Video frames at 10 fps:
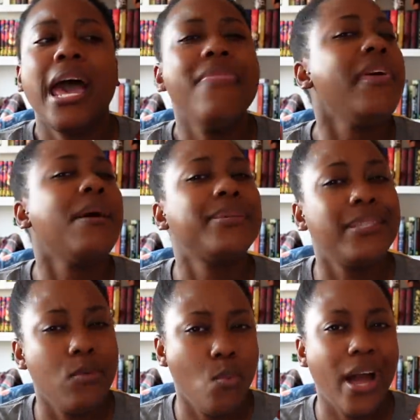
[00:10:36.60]
And then I would
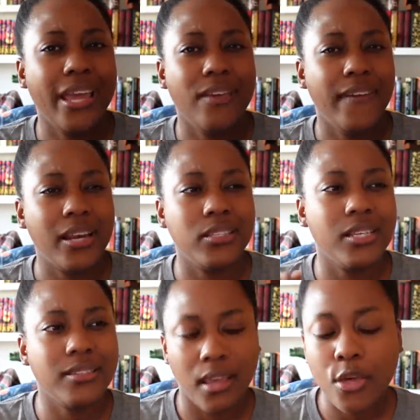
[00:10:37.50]
say YA fantasy
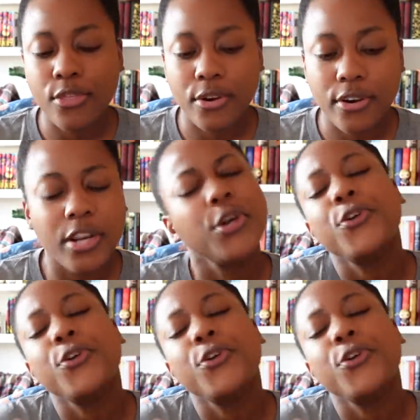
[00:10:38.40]
is like a third.